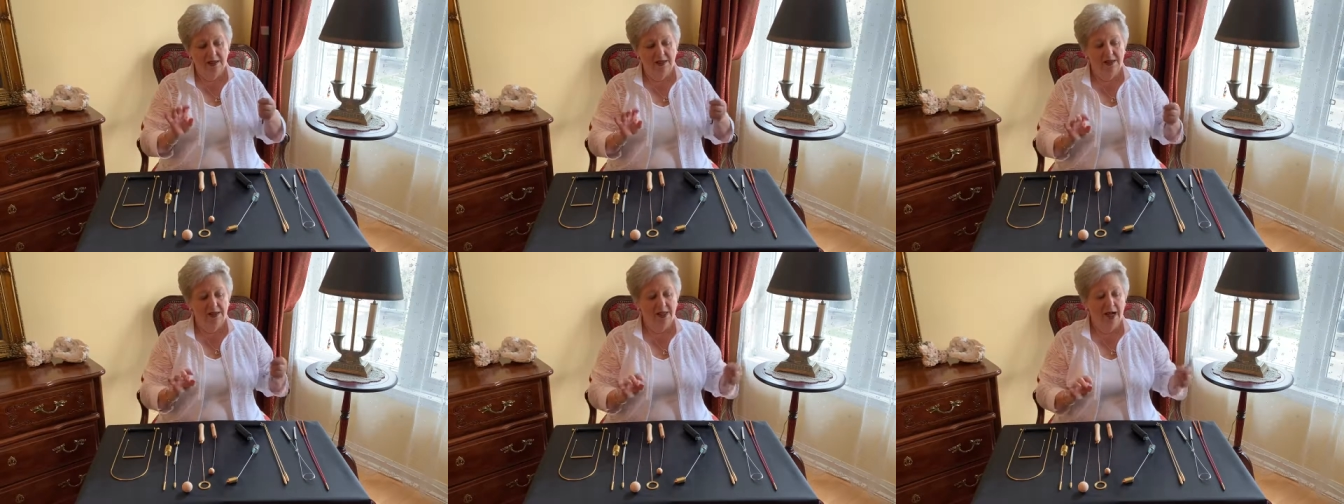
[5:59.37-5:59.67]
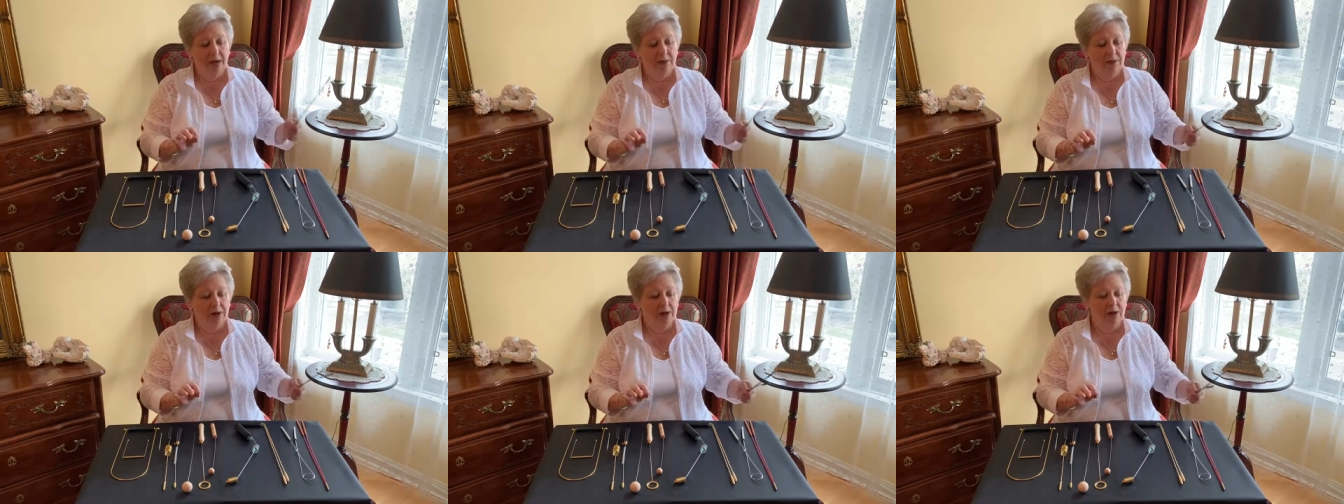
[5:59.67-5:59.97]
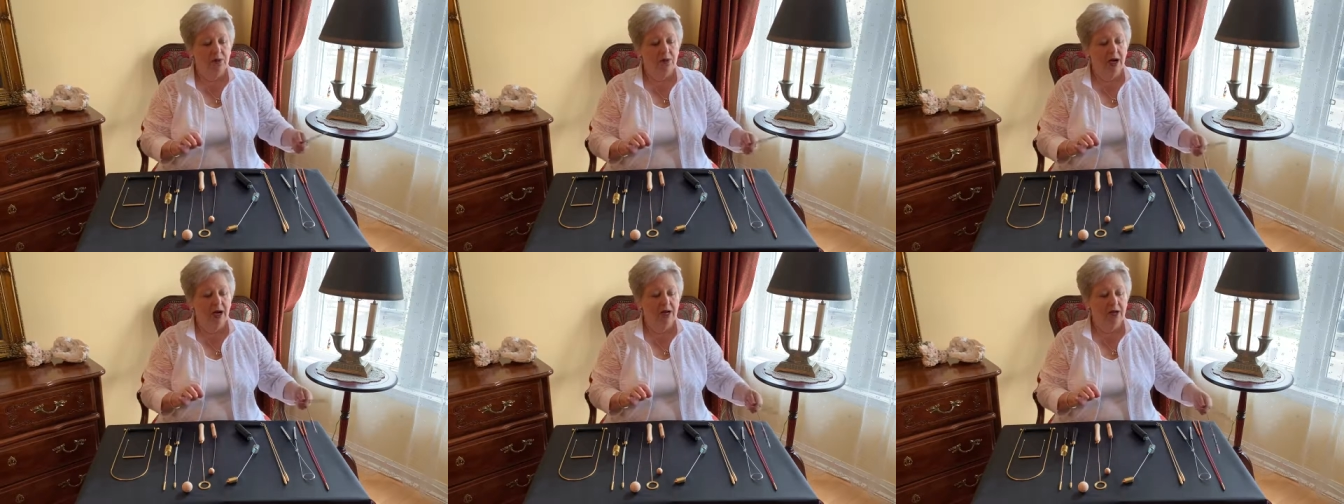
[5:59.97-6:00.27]

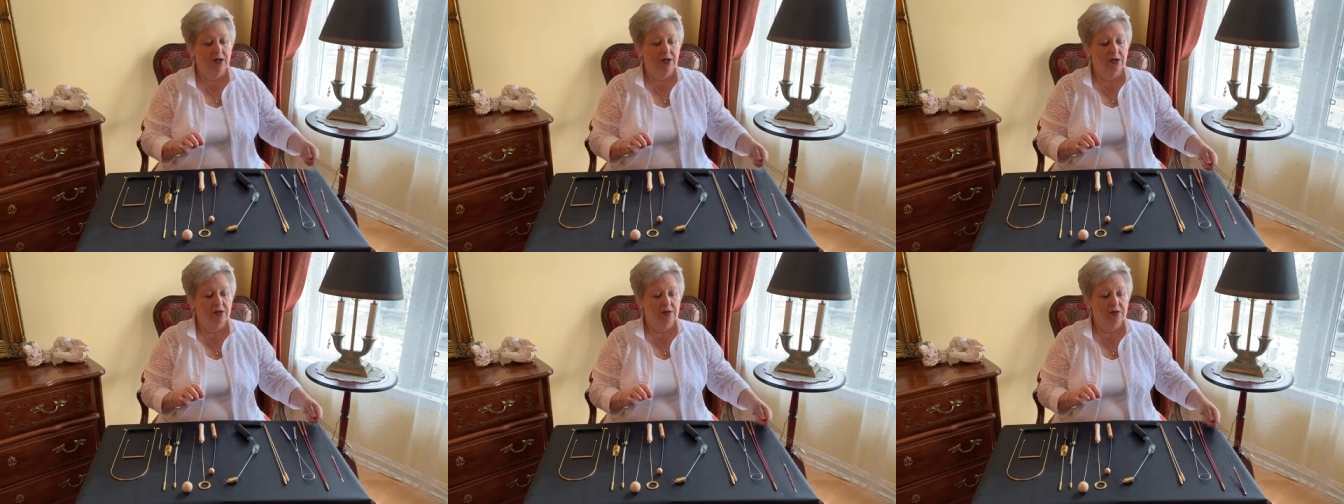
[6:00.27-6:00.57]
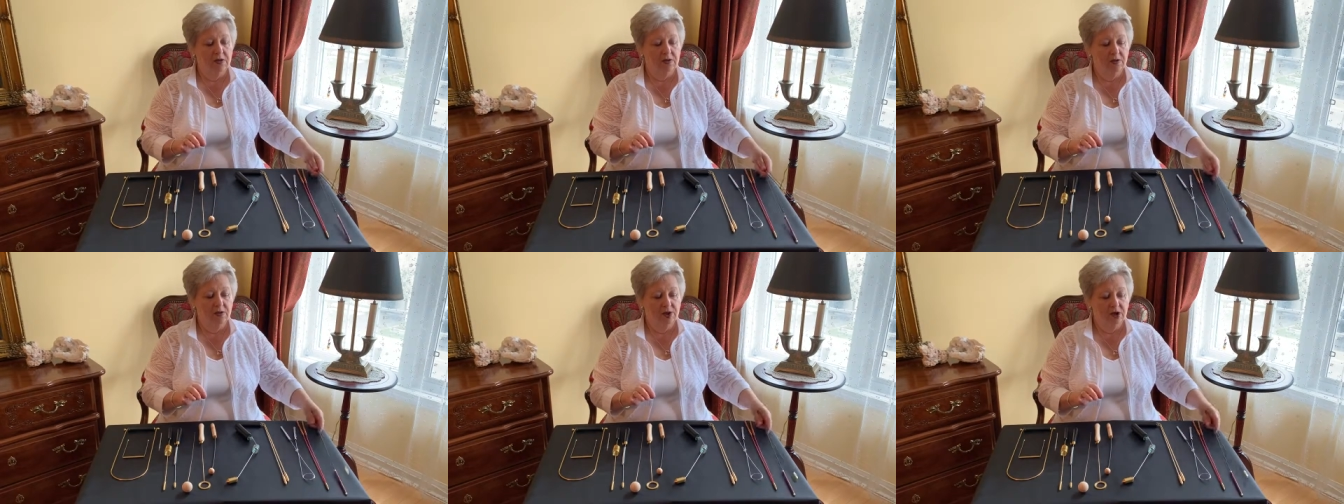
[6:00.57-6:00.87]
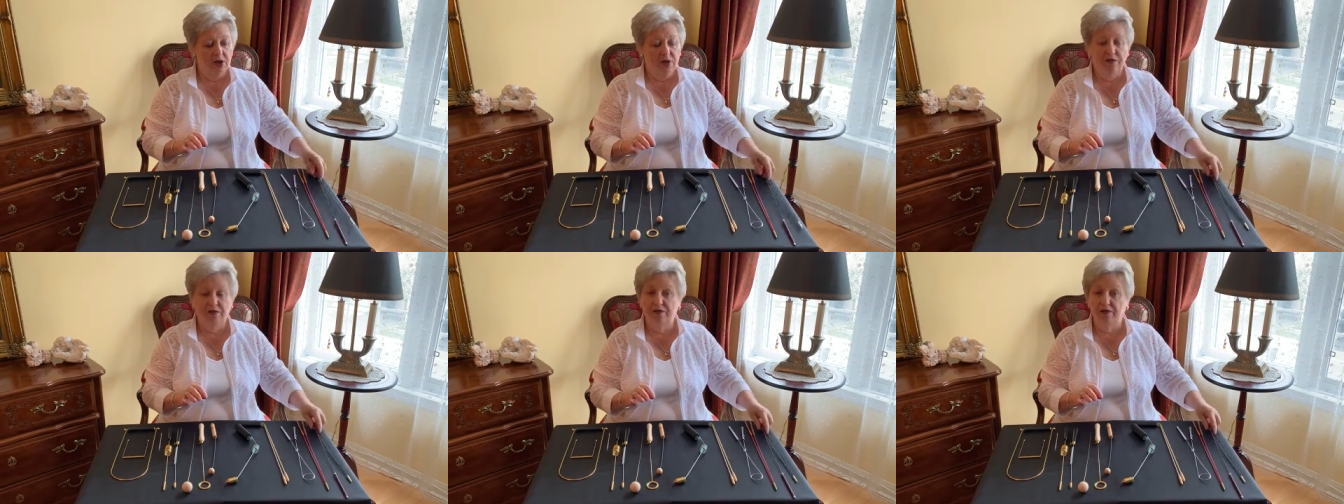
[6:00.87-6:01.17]
double wire rods, which
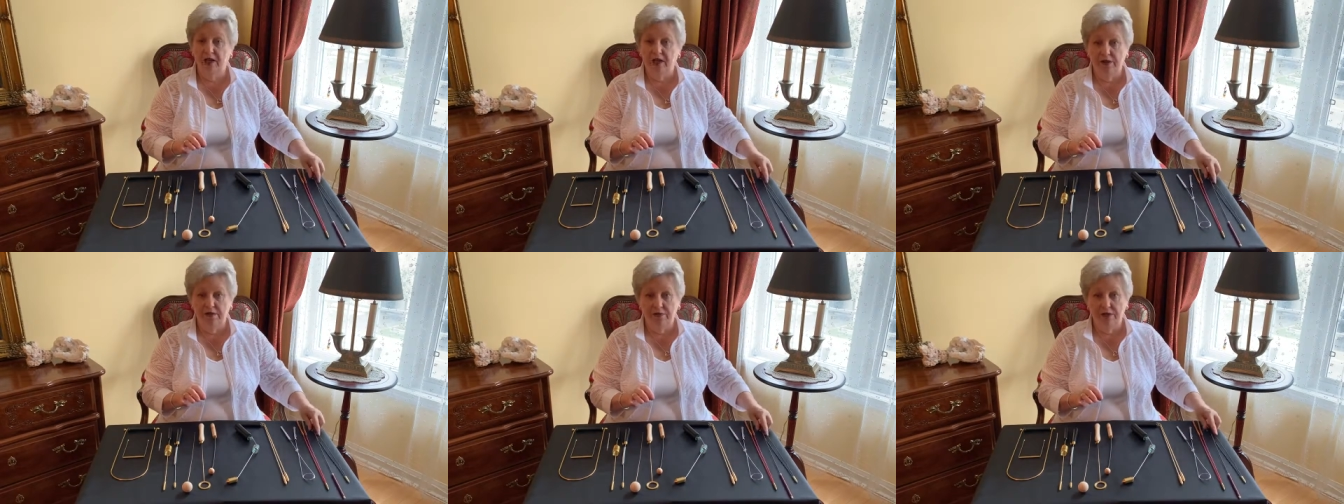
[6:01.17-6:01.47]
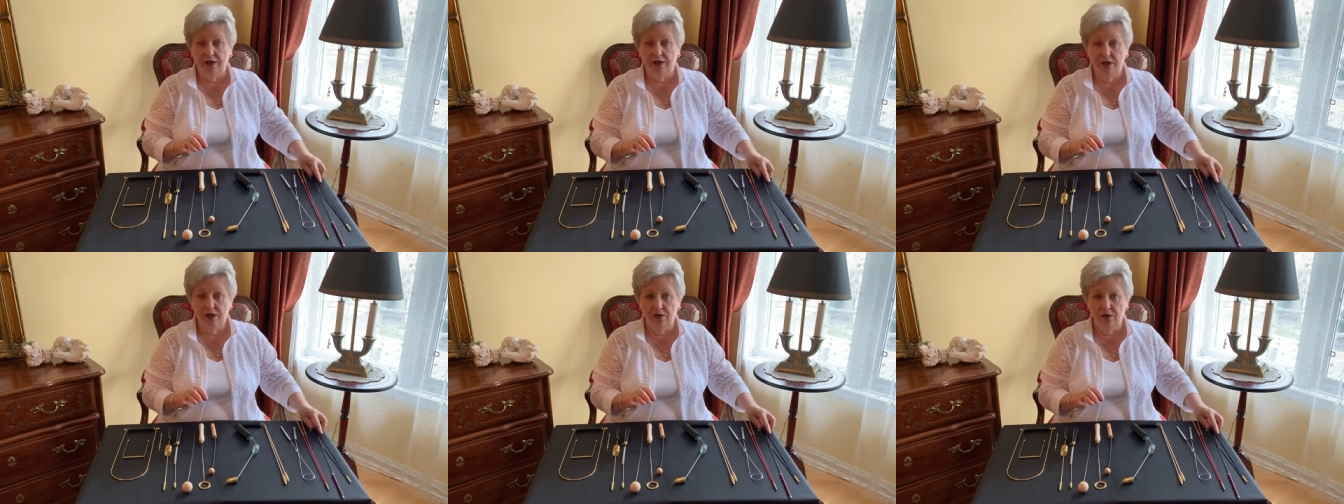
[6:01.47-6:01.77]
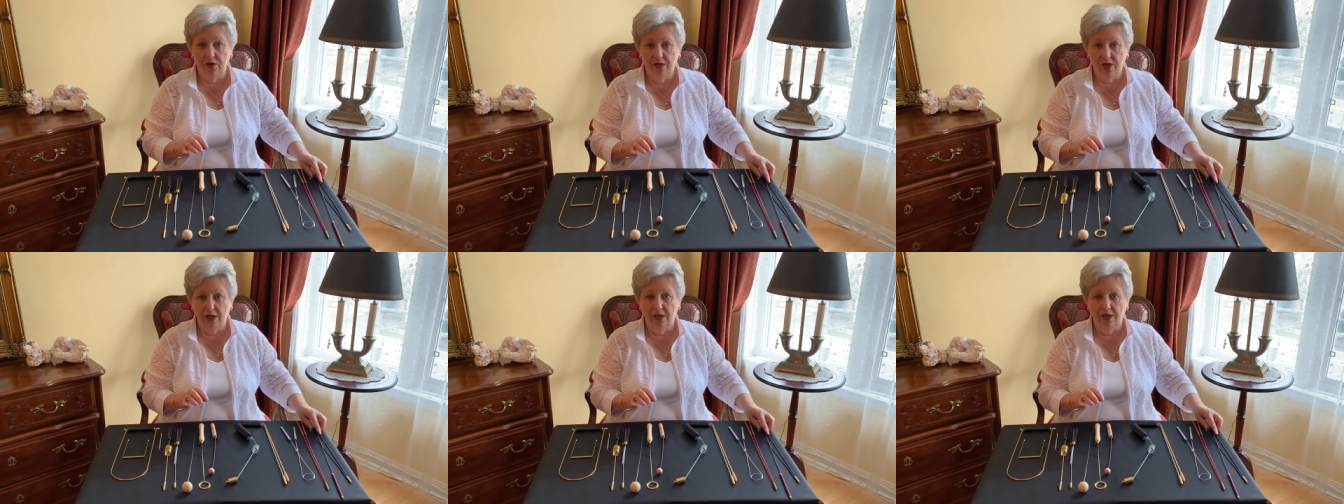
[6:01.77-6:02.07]
are very, very
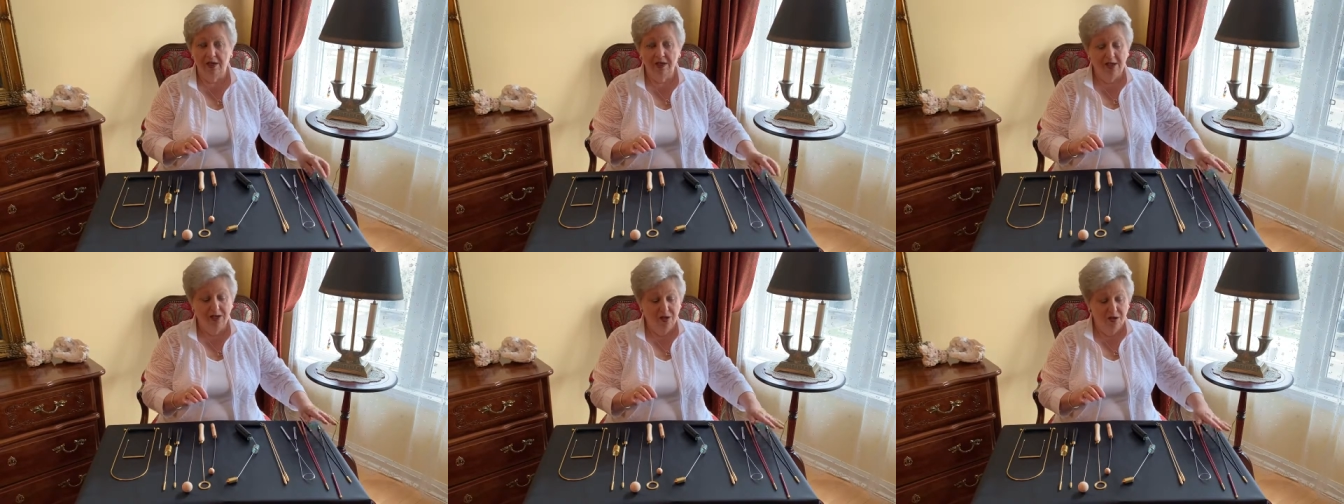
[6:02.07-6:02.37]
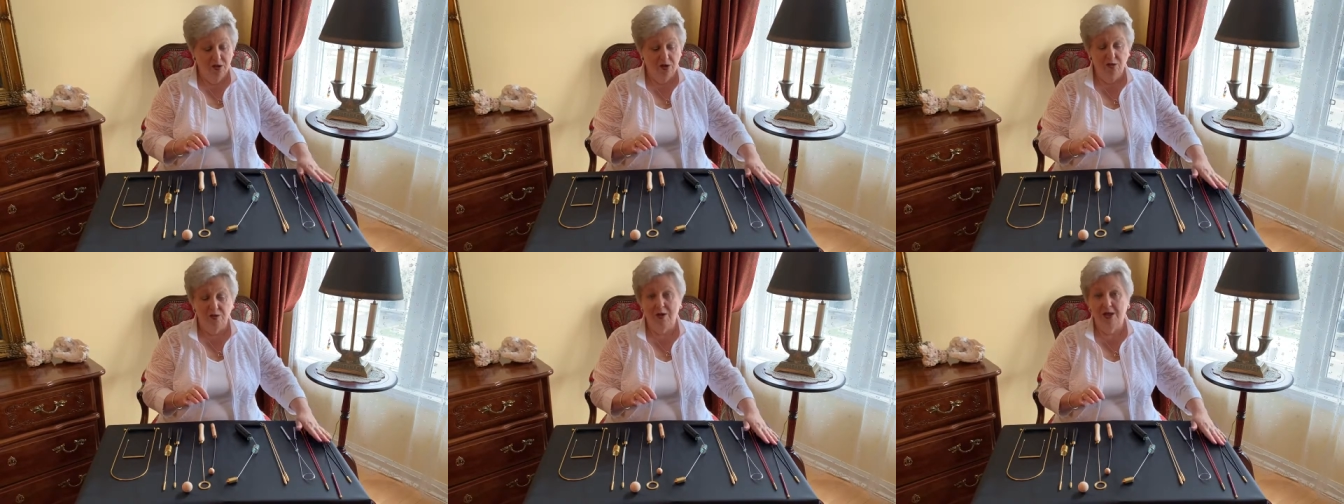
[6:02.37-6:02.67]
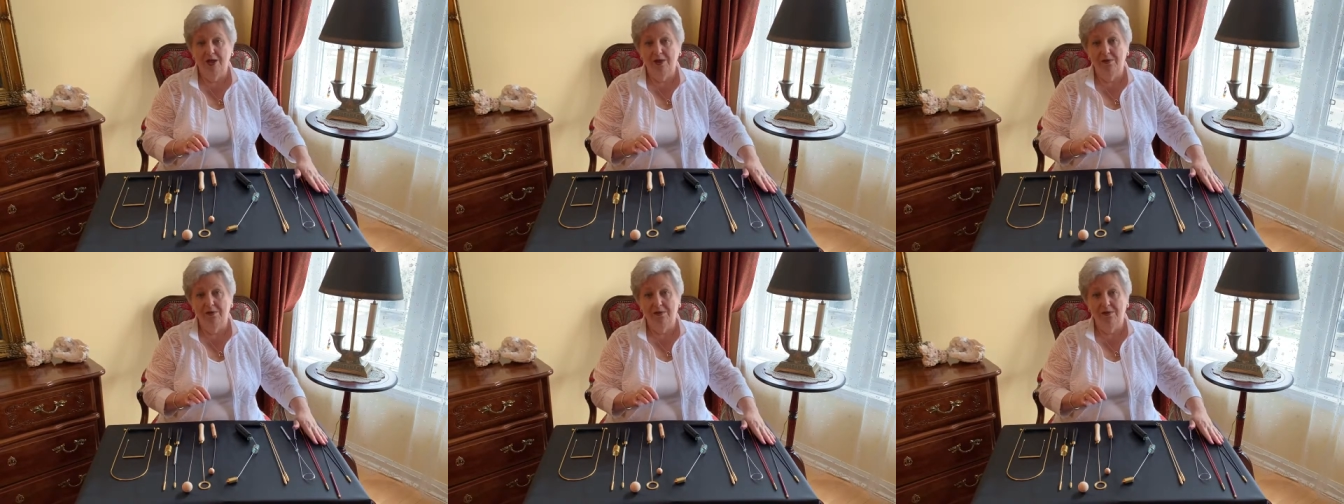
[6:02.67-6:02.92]
unique. Nobody